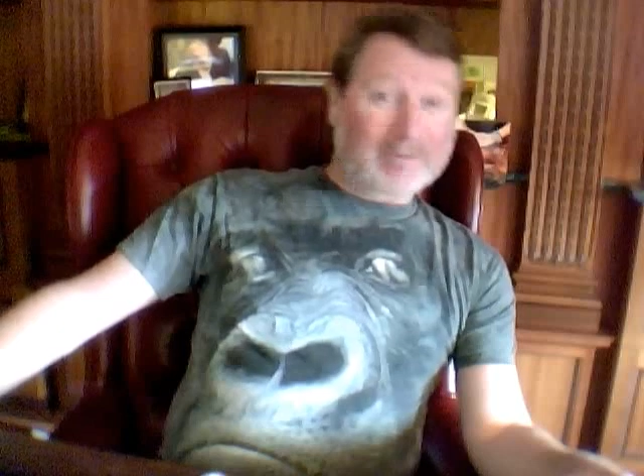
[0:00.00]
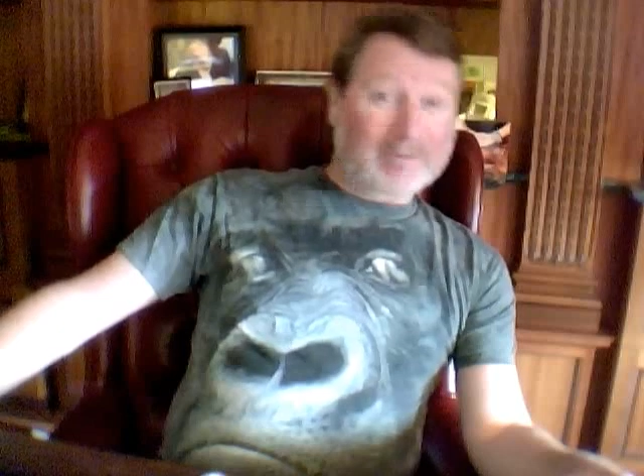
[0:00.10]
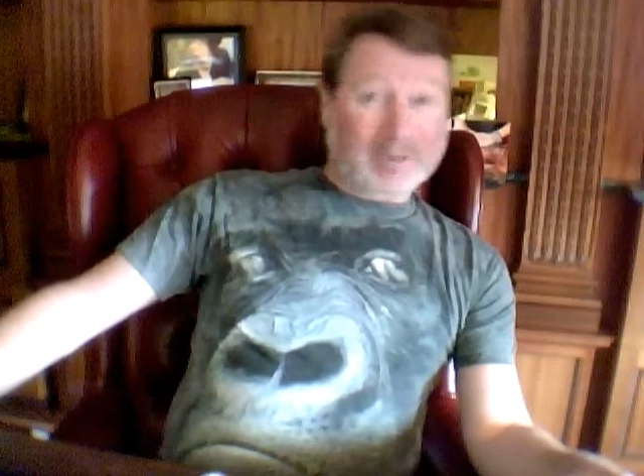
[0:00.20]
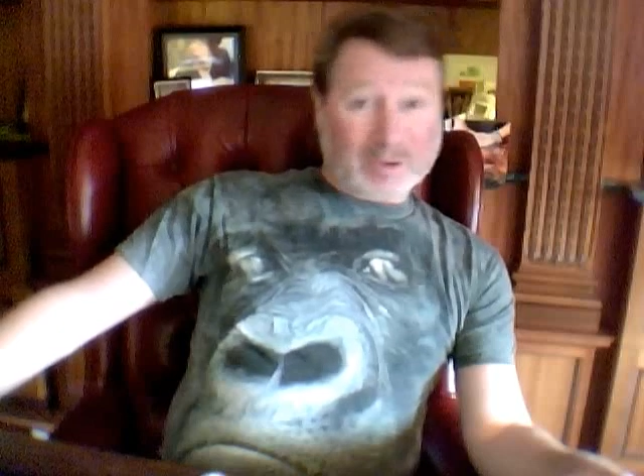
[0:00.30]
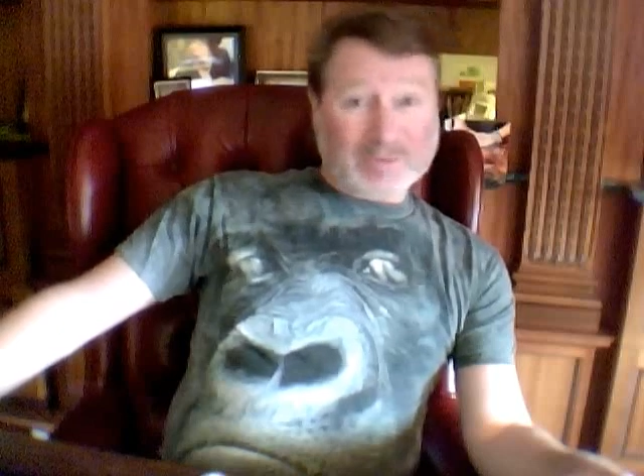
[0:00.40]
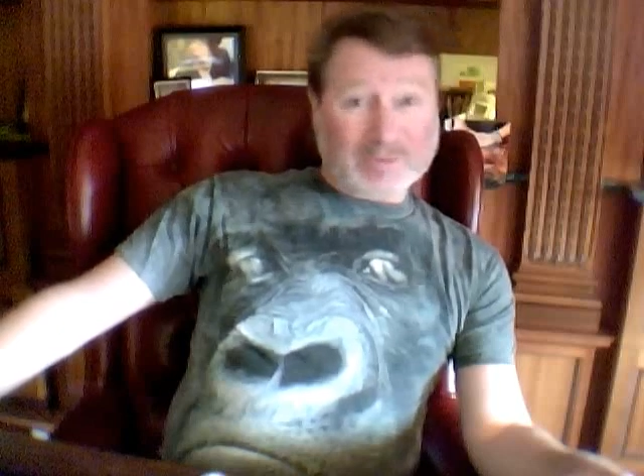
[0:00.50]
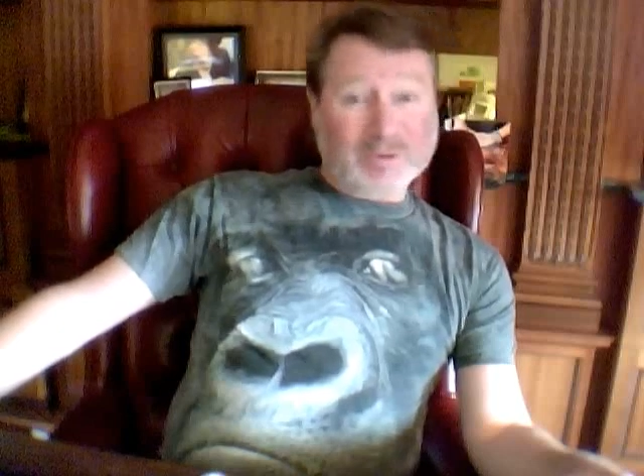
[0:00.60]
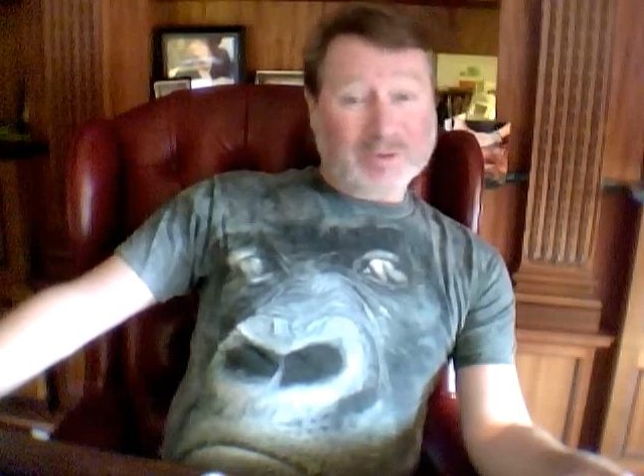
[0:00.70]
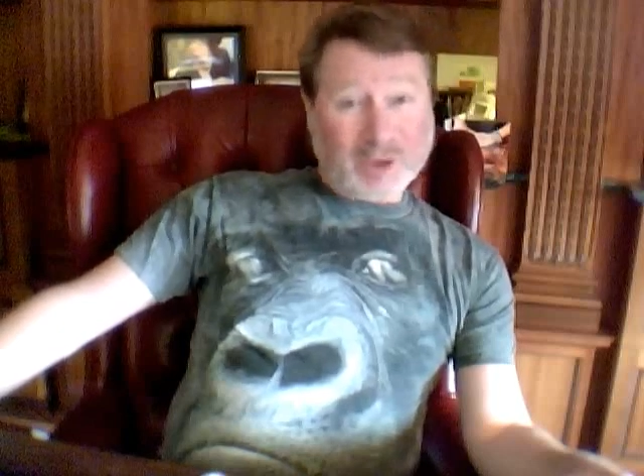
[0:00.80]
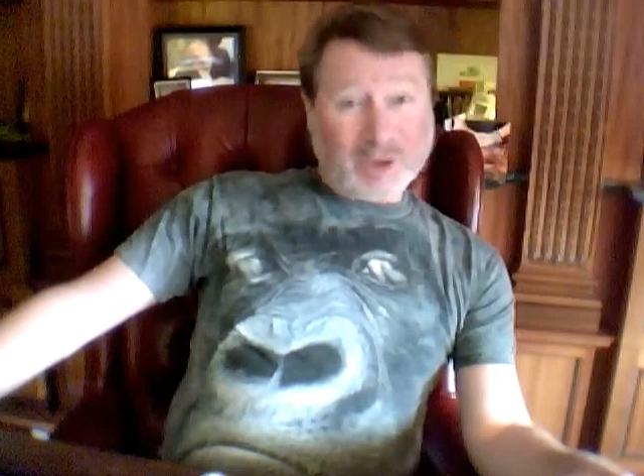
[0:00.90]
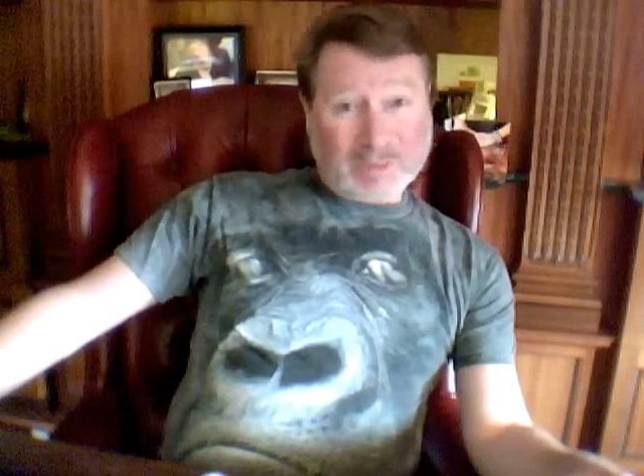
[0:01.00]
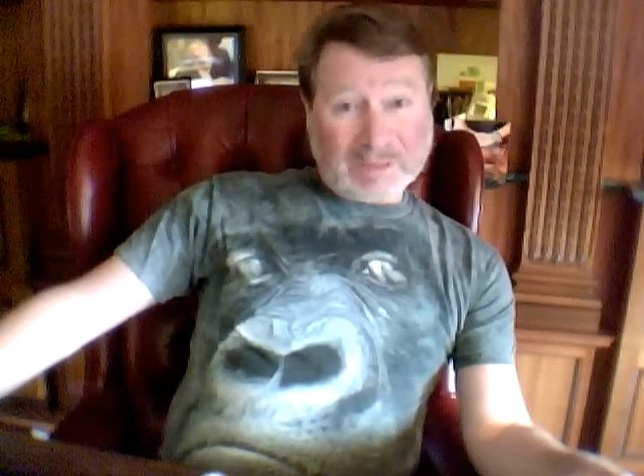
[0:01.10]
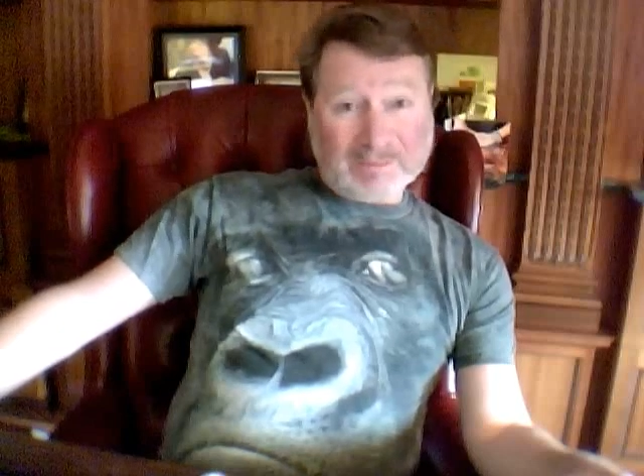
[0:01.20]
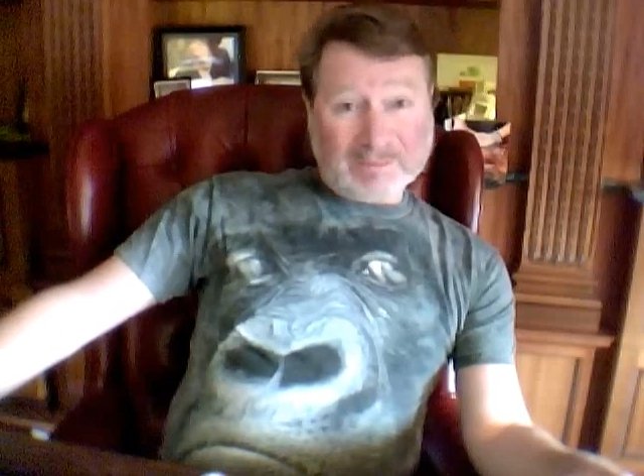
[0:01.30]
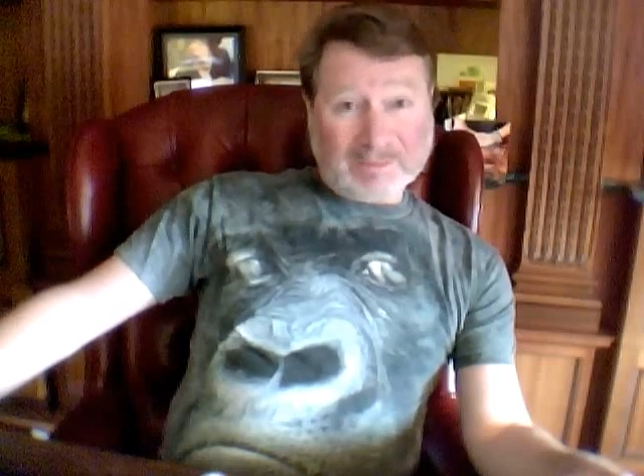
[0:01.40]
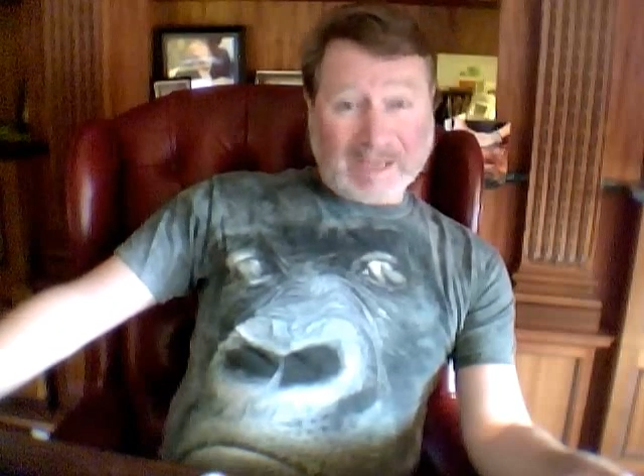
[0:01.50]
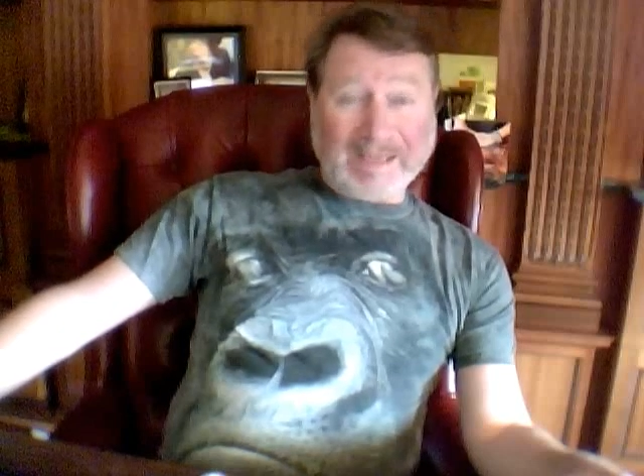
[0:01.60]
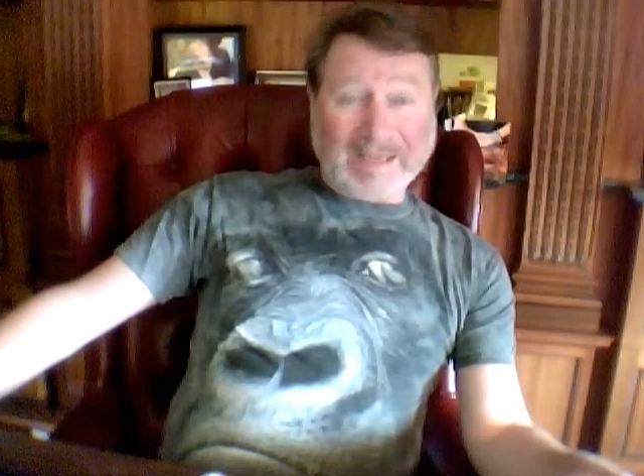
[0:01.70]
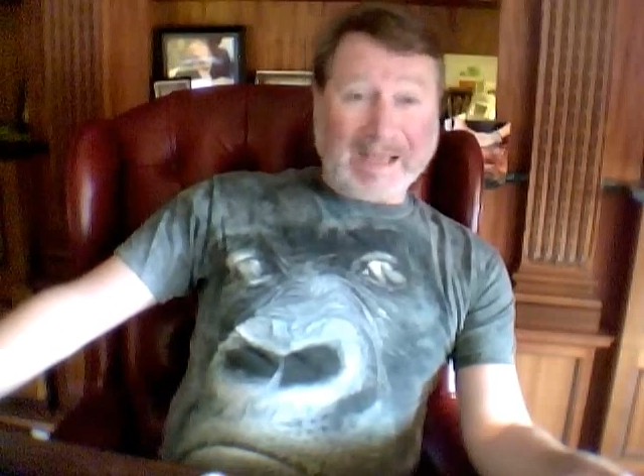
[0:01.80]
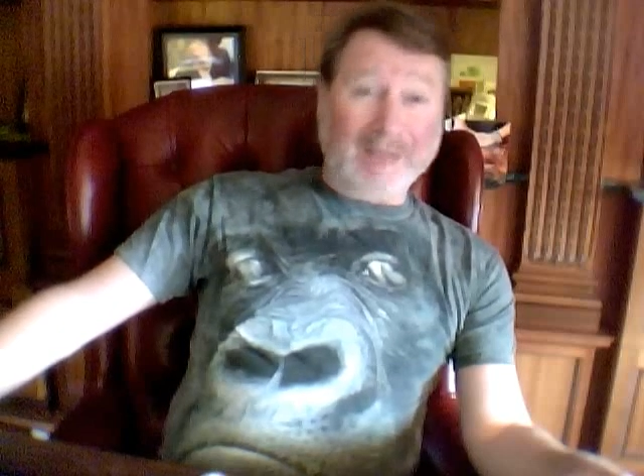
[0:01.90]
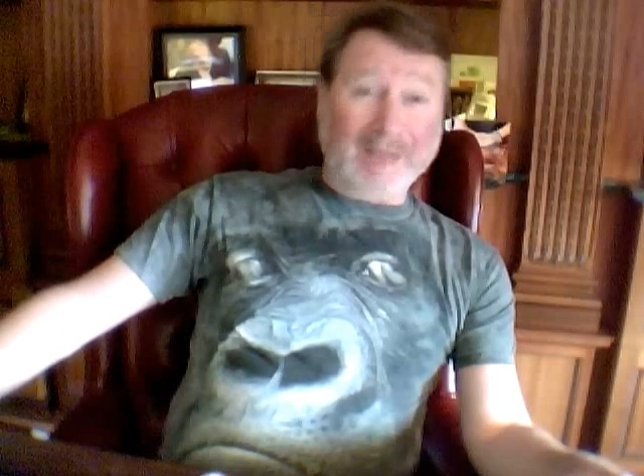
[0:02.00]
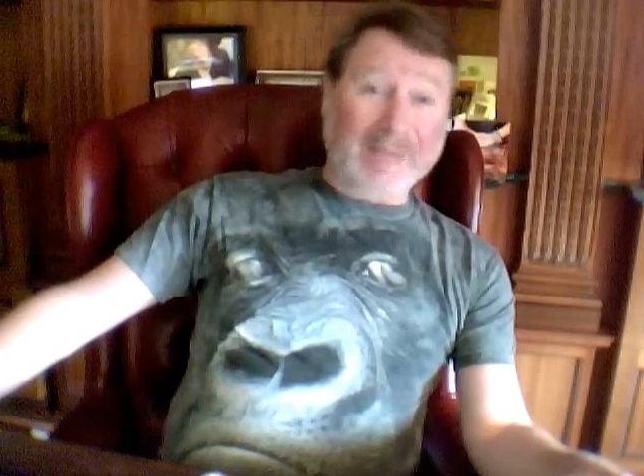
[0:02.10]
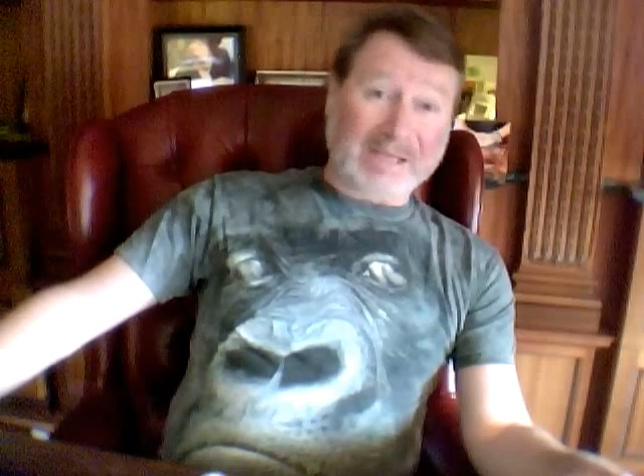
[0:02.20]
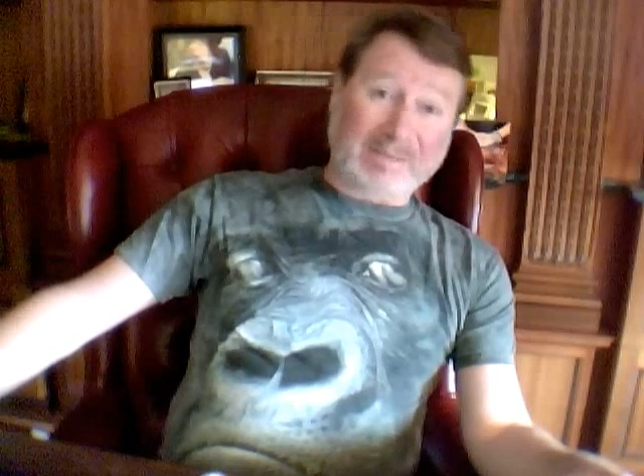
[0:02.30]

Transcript: For those of you who know me, I cannot pass